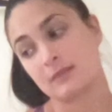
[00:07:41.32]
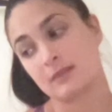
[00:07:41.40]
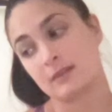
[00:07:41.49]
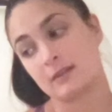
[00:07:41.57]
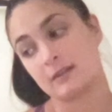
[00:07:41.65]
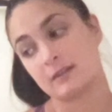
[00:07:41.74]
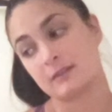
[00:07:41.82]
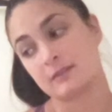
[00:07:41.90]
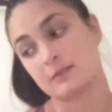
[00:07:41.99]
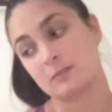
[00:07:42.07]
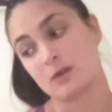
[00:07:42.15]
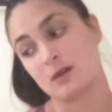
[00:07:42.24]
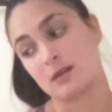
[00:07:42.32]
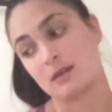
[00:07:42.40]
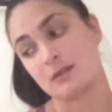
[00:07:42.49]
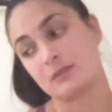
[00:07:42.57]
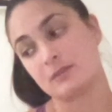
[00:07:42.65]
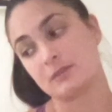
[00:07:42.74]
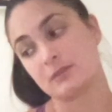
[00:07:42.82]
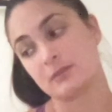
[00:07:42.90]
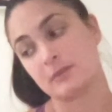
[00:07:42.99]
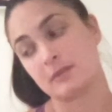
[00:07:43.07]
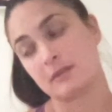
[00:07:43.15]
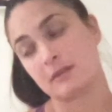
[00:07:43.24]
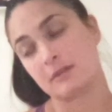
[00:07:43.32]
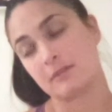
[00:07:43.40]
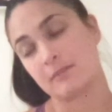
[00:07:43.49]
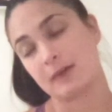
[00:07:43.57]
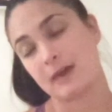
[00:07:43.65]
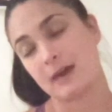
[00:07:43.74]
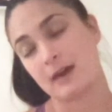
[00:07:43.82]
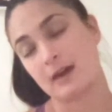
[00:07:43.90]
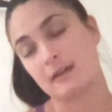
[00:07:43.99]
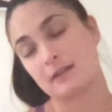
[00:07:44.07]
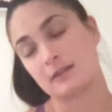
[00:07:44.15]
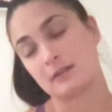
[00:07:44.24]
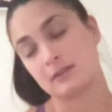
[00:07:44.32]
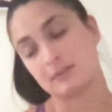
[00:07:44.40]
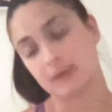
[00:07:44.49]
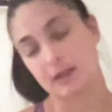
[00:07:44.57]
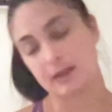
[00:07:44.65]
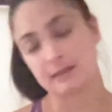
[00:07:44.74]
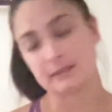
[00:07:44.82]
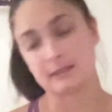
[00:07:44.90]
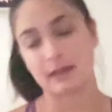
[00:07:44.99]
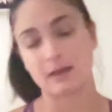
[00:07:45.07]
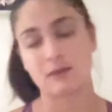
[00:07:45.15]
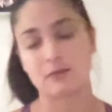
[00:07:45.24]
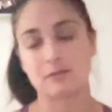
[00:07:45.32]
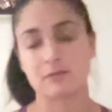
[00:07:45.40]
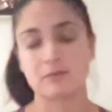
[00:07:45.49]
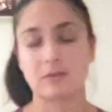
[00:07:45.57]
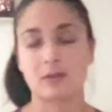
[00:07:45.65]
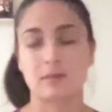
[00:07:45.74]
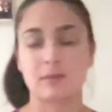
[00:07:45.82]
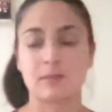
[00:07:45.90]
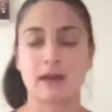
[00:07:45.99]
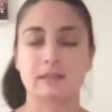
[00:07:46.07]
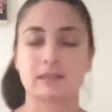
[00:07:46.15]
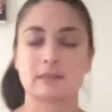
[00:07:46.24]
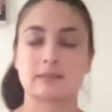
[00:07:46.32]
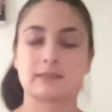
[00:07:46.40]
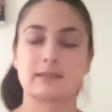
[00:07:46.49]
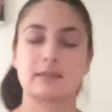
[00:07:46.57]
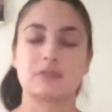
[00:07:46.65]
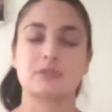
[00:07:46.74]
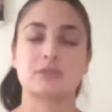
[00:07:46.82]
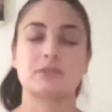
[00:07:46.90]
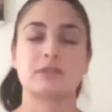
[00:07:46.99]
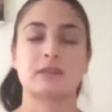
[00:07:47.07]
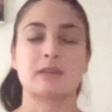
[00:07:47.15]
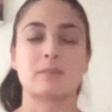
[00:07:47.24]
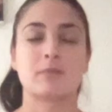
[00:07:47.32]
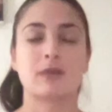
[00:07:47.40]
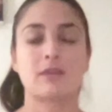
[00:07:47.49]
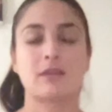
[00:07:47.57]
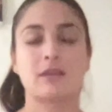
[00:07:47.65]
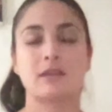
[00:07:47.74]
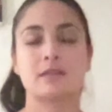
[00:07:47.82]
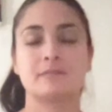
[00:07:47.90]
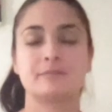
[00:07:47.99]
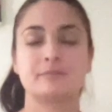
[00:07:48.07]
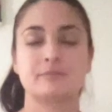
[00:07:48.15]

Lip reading: I just swallowed, so I'm going to come back, close my eyes down, coming back to the center, take a breath in.